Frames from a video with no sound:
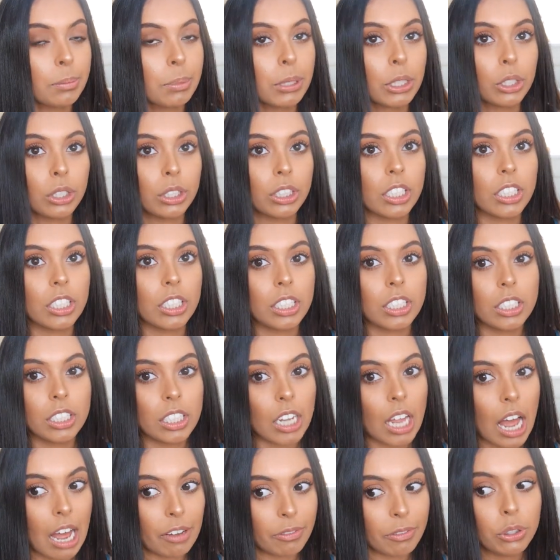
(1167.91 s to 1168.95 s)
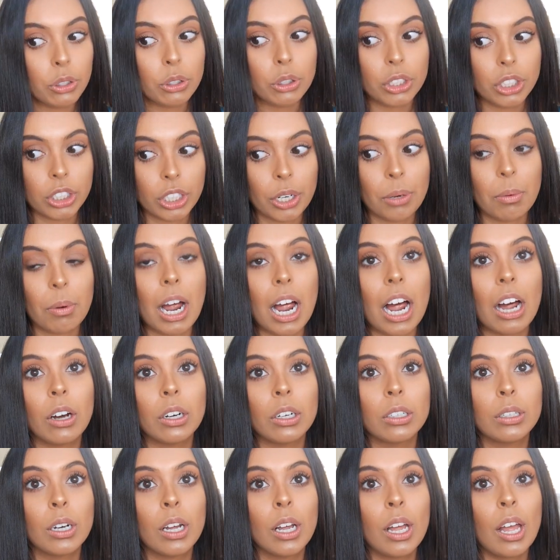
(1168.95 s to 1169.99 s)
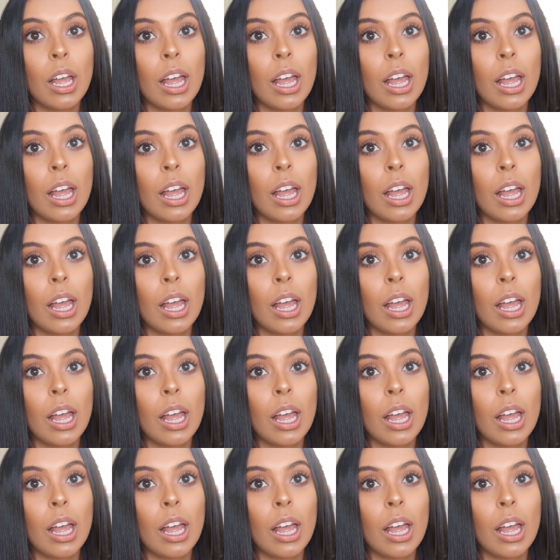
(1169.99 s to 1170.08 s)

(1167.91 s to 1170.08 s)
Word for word: because I've done so well.